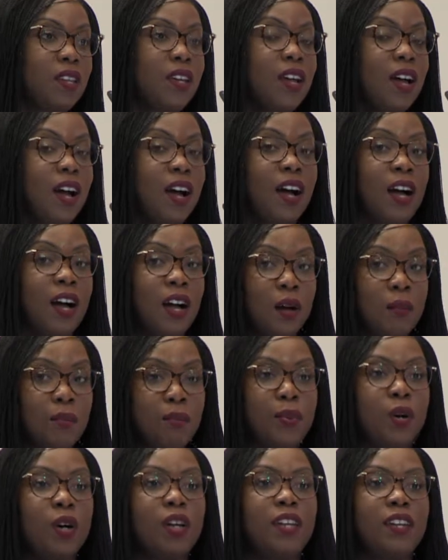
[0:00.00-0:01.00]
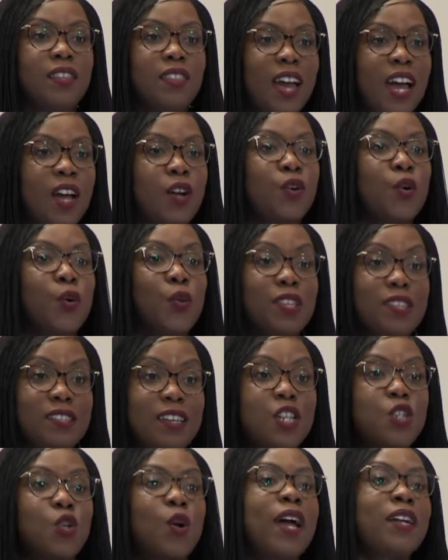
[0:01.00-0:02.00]
but that growth is
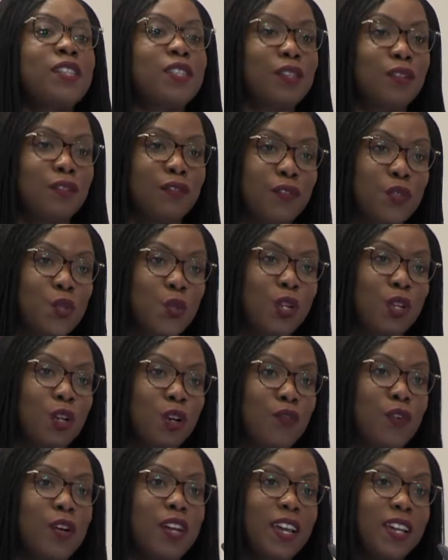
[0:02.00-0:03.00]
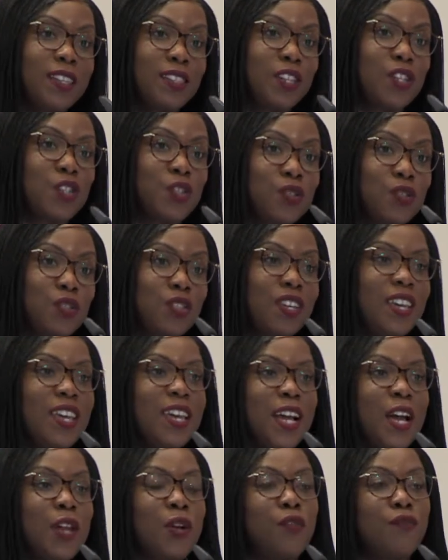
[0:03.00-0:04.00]
attractive to a lot of organizations
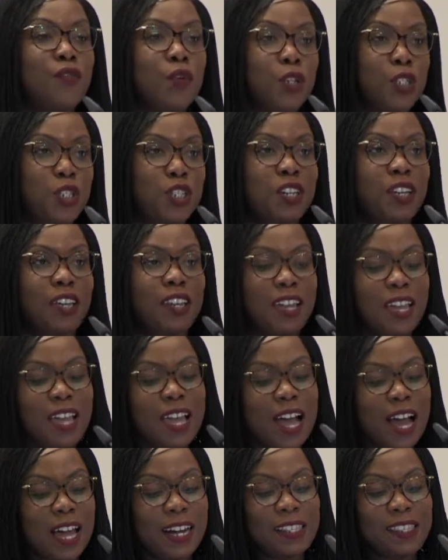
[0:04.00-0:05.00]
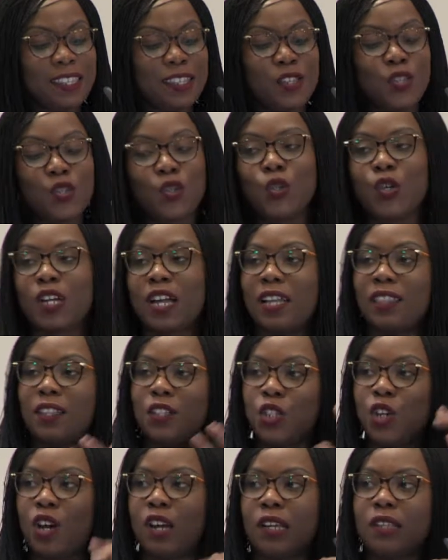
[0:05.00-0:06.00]
kind of rushing in. And it's easy to look at the
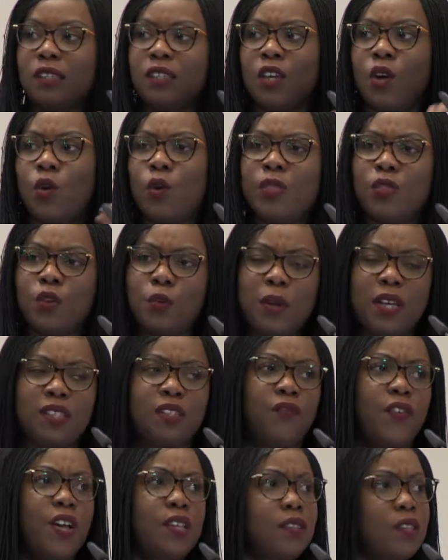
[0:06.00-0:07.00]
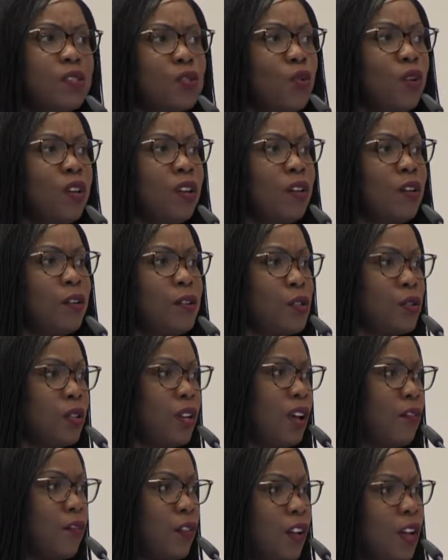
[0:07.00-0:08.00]
chart and say, oh, Ethiopia is the fastest growing country in
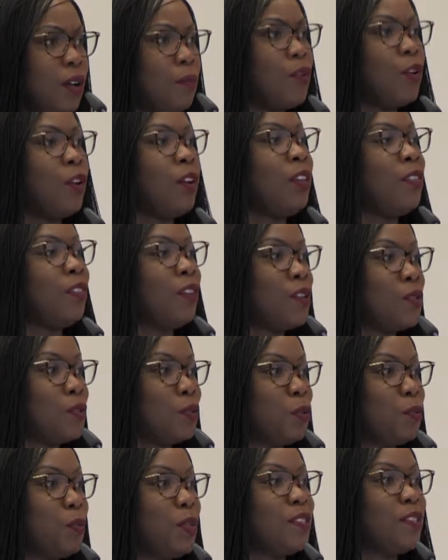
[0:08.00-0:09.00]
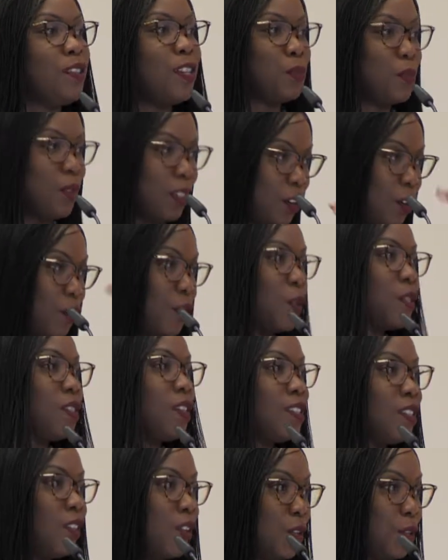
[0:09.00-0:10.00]
Africa, I'm running there to do business, but then of course
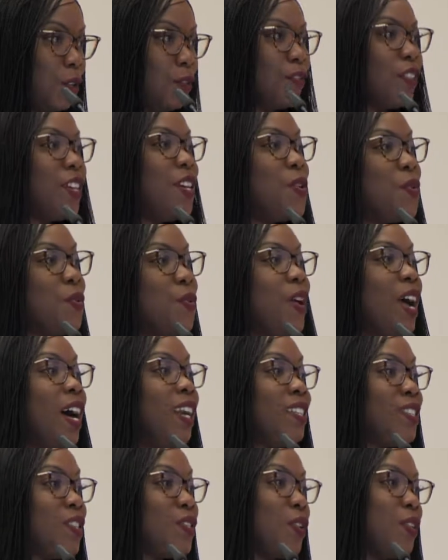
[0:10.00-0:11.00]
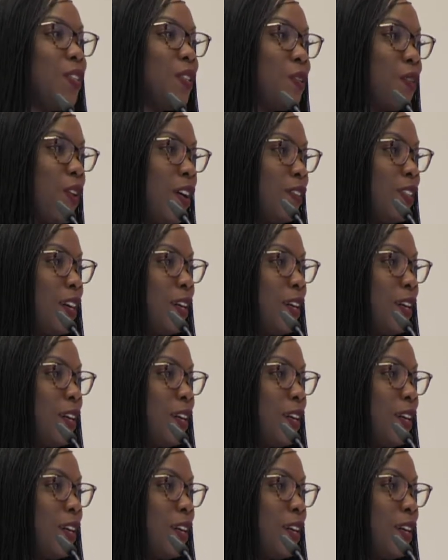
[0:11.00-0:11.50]
there's a lot of realities on the ground that you